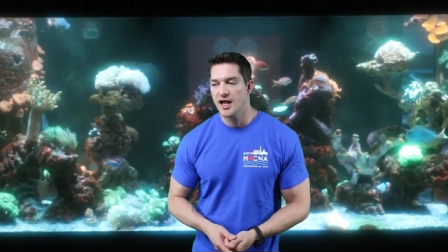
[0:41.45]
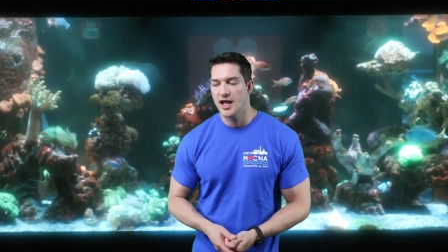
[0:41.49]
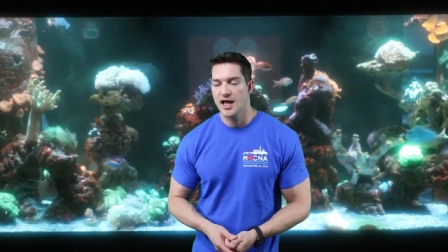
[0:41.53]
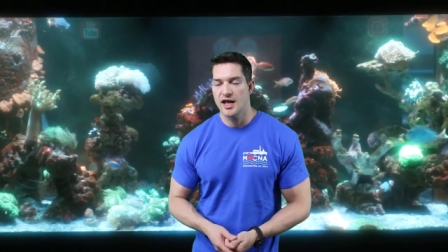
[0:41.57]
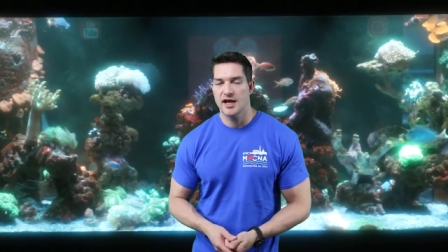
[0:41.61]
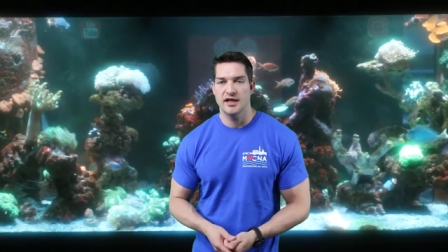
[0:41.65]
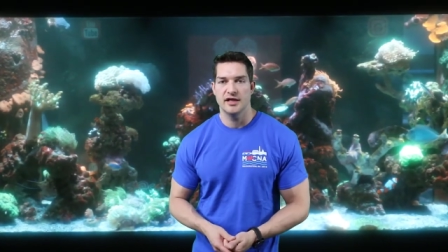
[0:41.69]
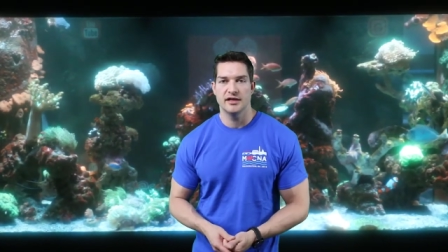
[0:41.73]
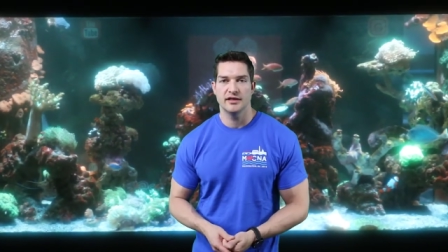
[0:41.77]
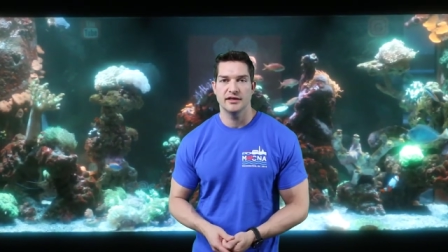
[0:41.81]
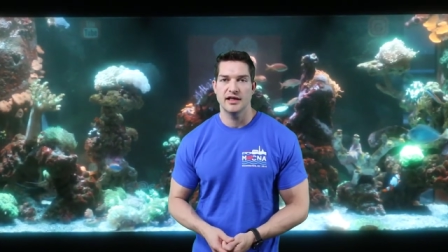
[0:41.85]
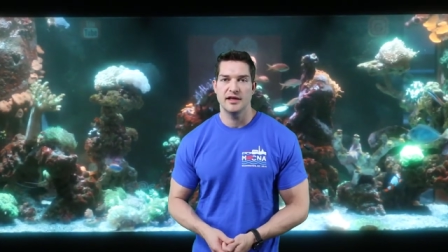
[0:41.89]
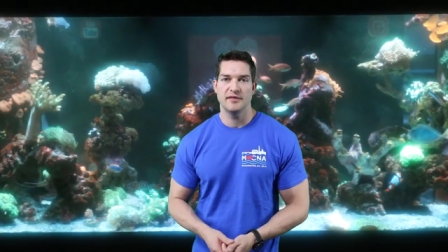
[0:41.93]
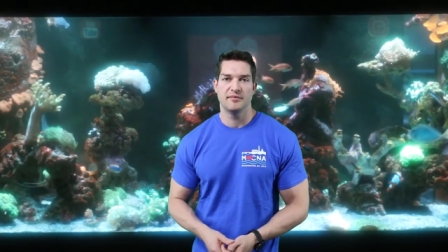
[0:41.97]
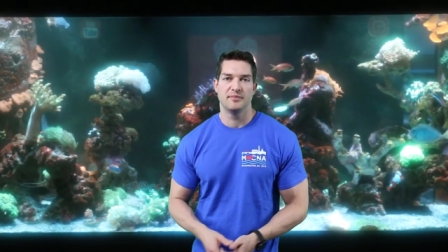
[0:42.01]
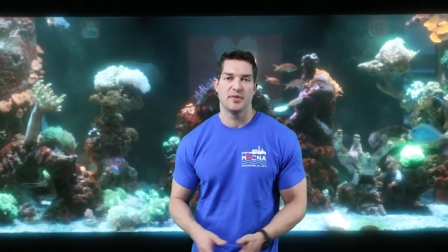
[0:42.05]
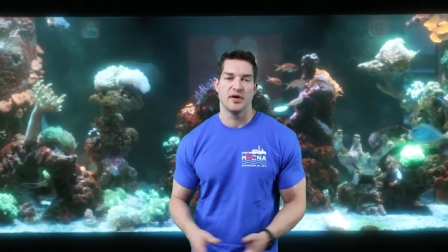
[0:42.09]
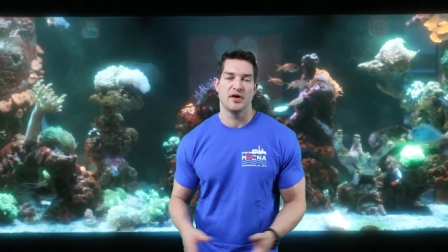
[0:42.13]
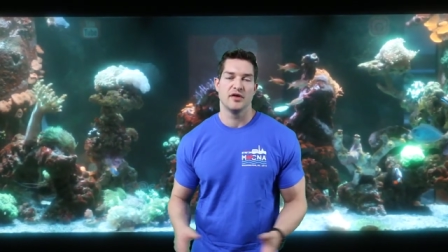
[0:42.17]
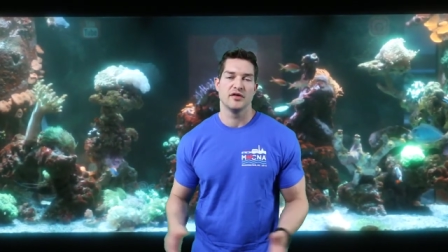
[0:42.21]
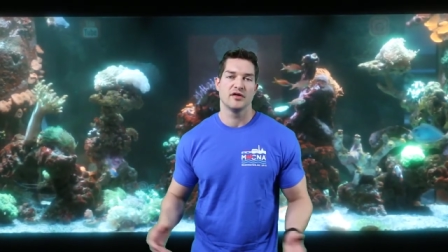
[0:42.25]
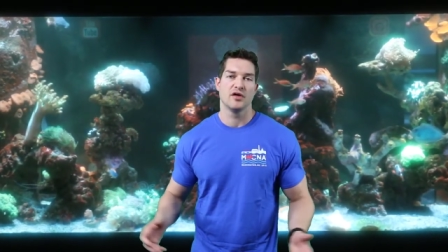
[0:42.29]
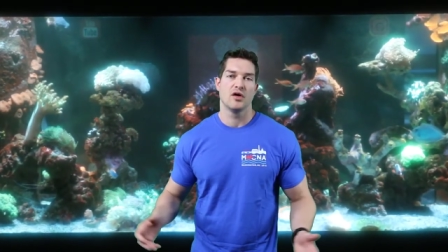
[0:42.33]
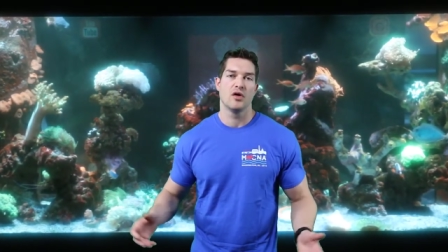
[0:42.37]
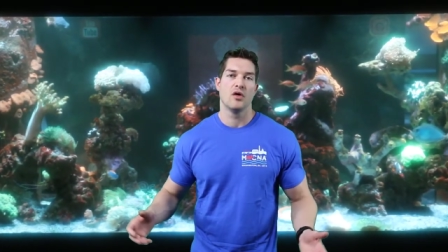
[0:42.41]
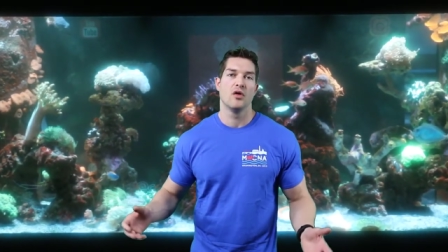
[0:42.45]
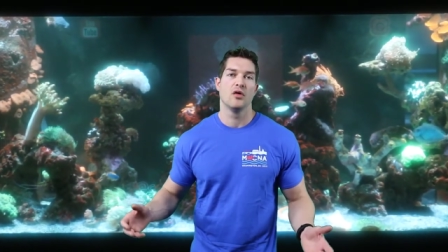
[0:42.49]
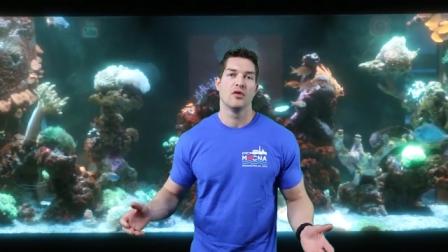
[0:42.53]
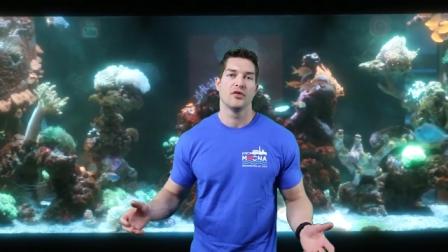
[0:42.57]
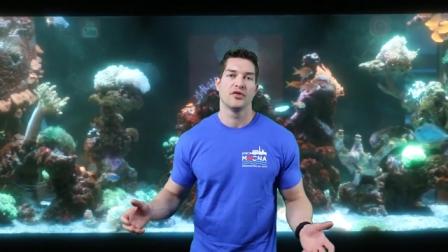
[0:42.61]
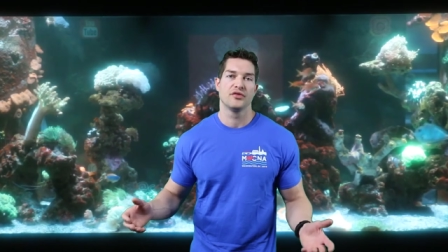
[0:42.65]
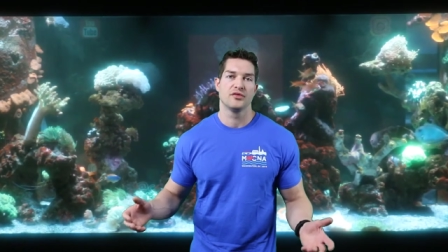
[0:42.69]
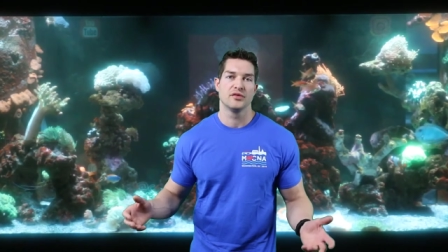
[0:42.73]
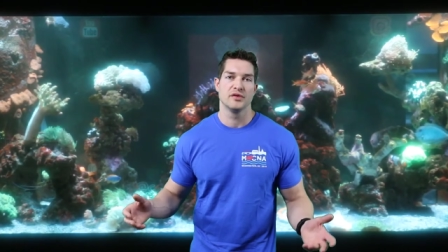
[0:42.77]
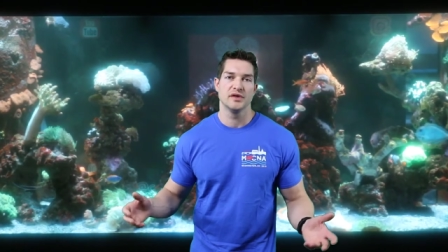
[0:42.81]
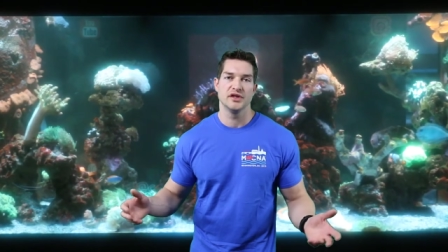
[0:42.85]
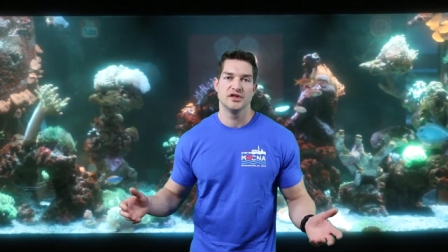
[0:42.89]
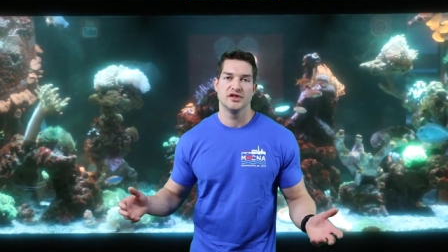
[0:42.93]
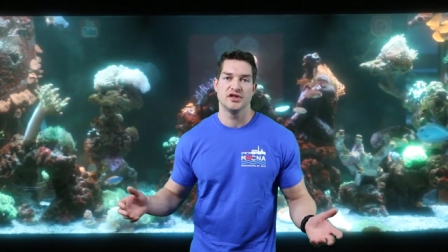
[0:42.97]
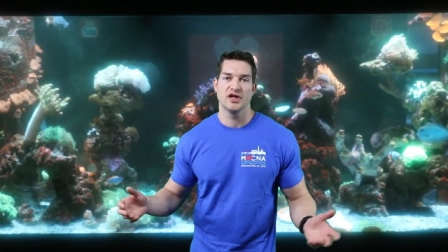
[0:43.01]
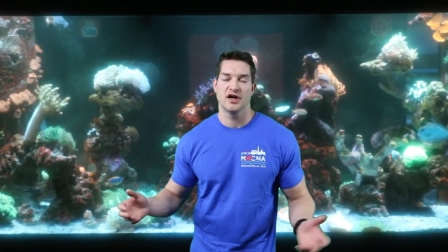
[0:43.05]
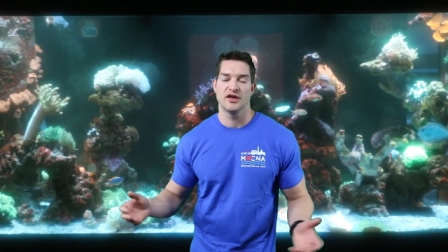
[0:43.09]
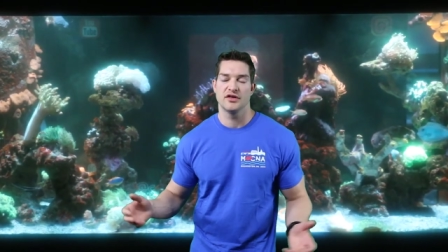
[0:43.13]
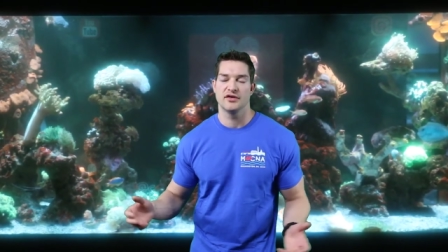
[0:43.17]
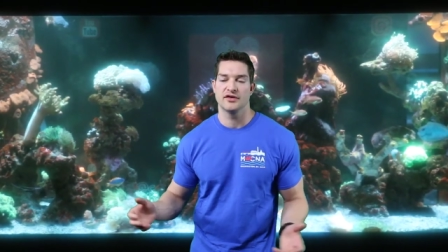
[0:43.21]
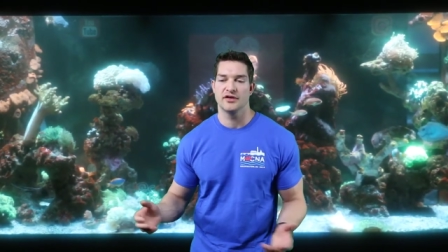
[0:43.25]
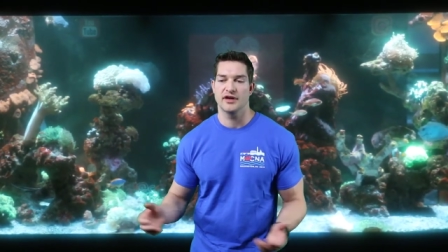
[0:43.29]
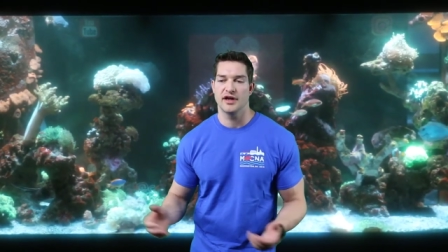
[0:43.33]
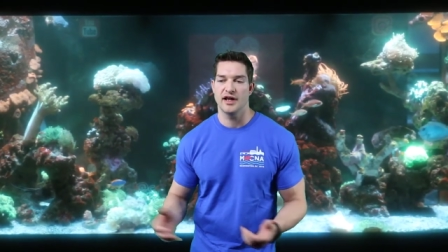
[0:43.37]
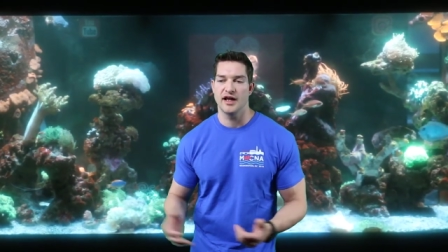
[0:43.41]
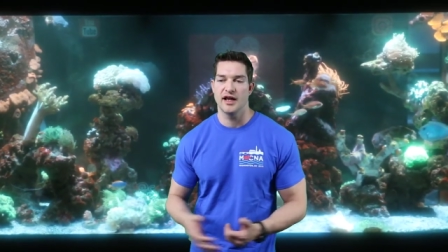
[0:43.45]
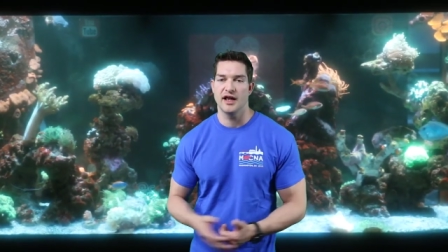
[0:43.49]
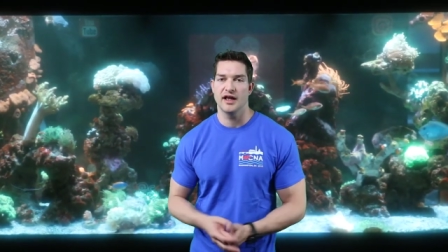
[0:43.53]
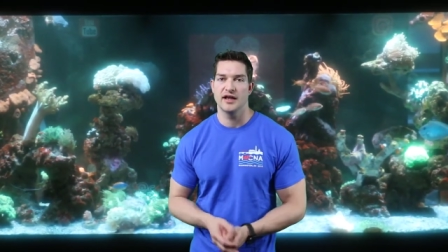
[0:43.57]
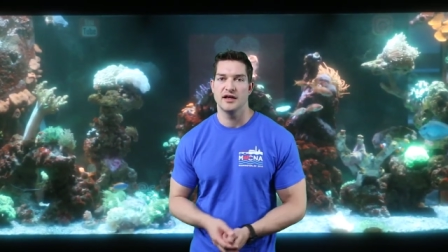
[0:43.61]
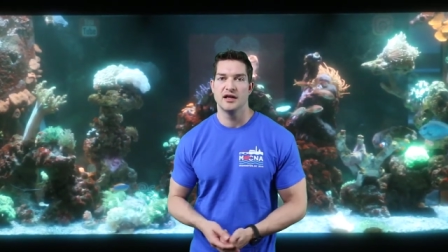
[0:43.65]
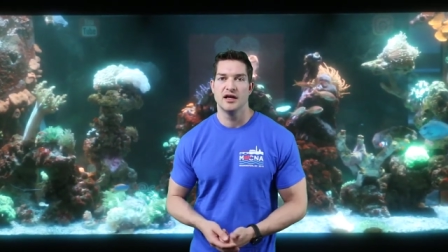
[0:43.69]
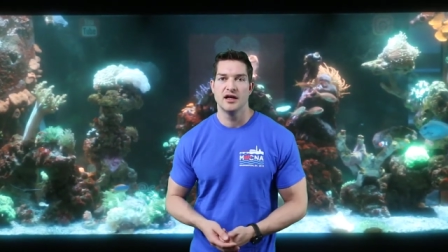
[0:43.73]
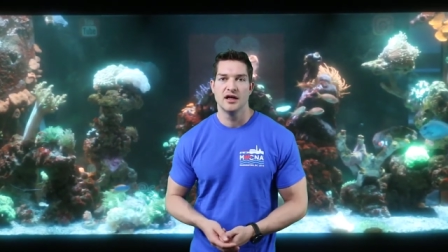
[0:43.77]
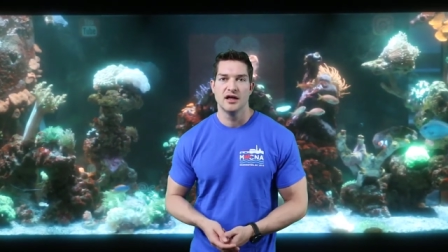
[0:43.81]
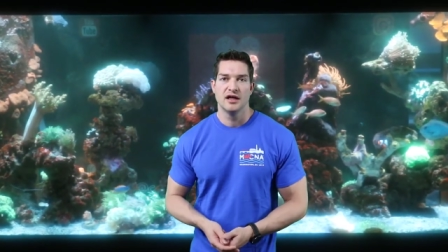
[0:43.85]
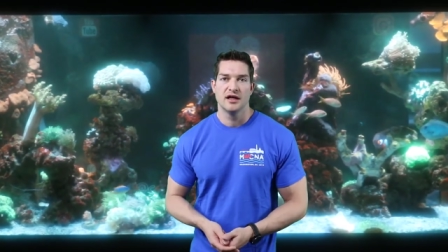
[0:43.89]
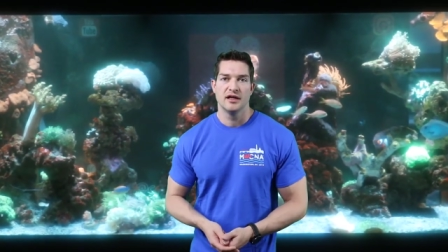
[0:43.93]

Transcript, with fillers: and then they burned a hole through each other and